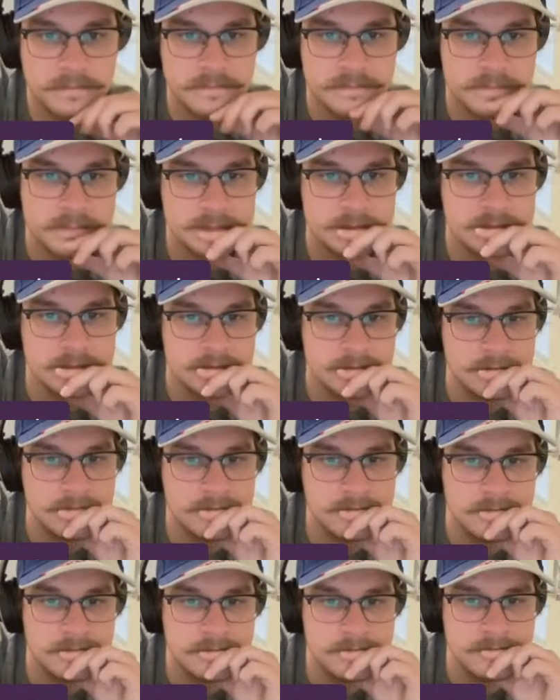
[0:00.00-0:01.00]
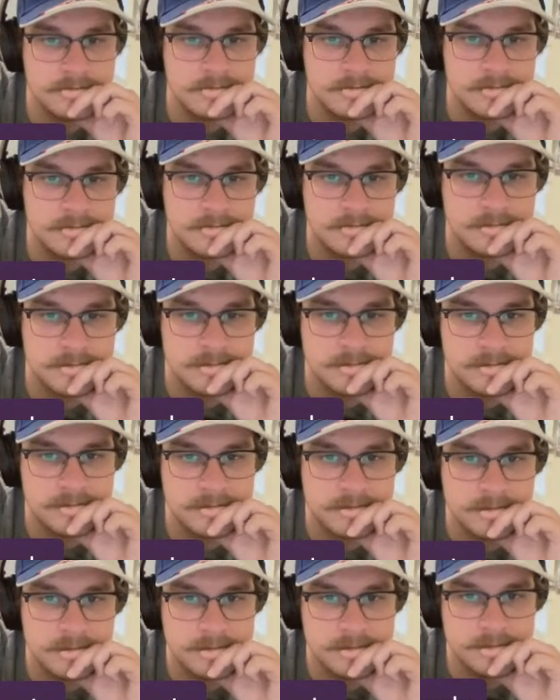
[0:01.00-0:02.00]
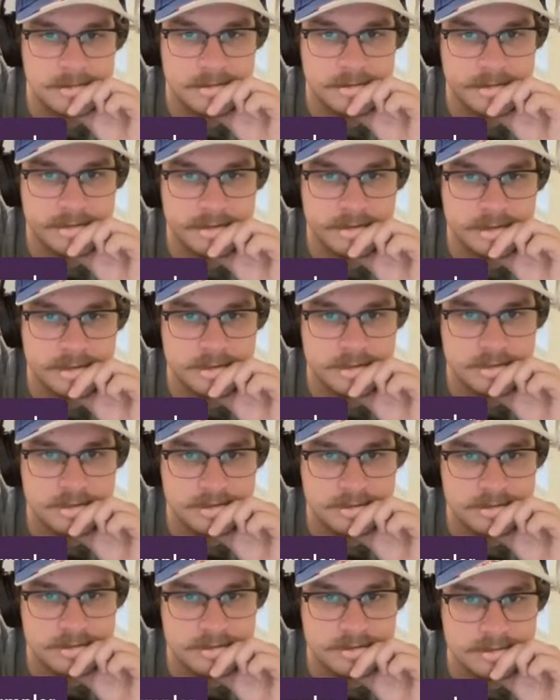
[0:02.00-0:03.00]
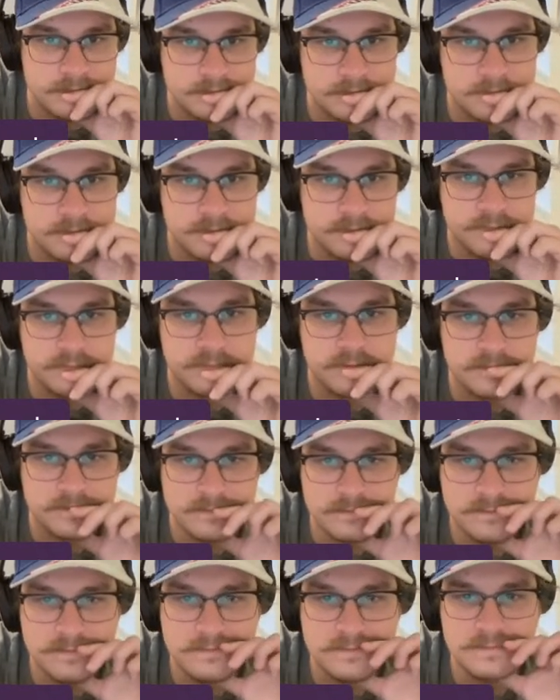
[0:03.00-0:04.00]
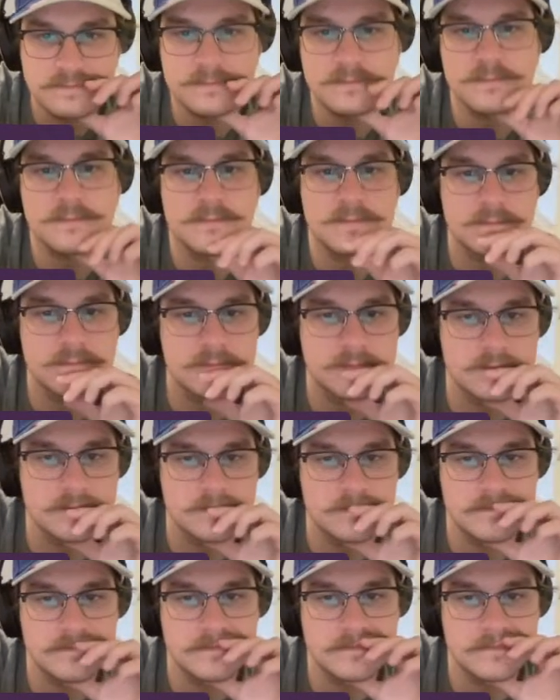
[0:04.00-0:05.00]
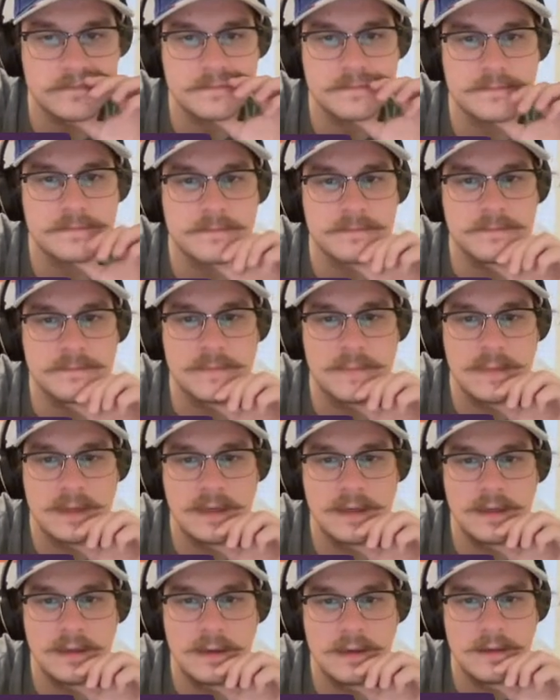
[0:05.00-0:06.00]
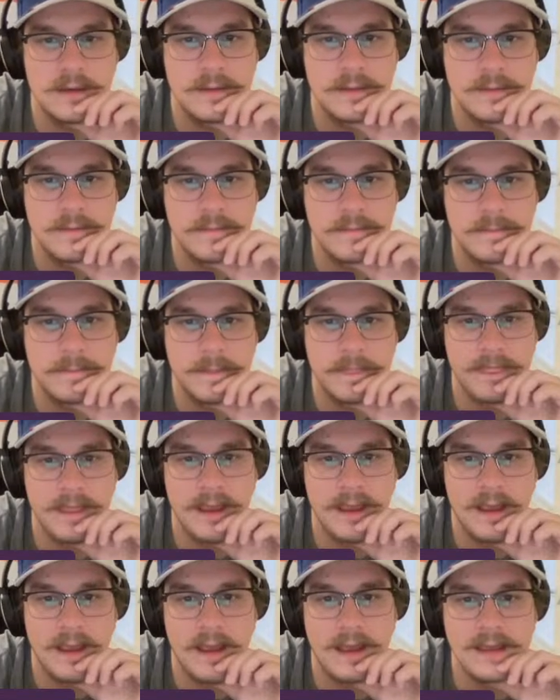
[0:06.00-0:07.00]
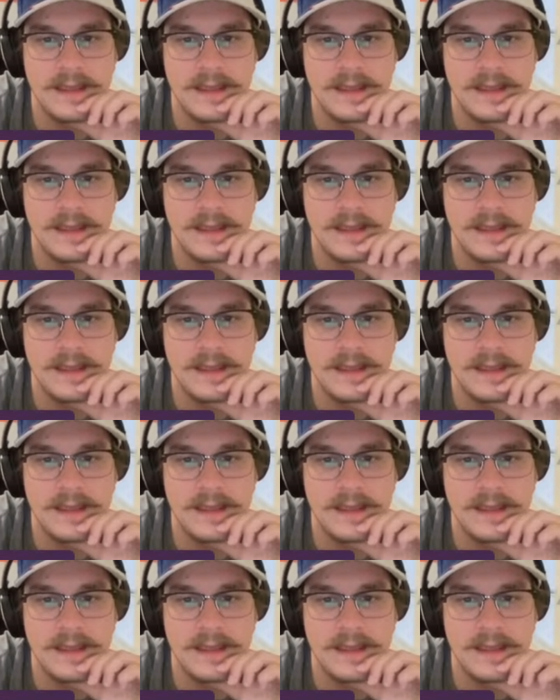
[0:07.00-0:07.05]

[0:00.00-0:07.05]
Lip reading: He's been. I feel like he's been striking out more. I'm not sure if that's 100% correct, but he's always been sort of.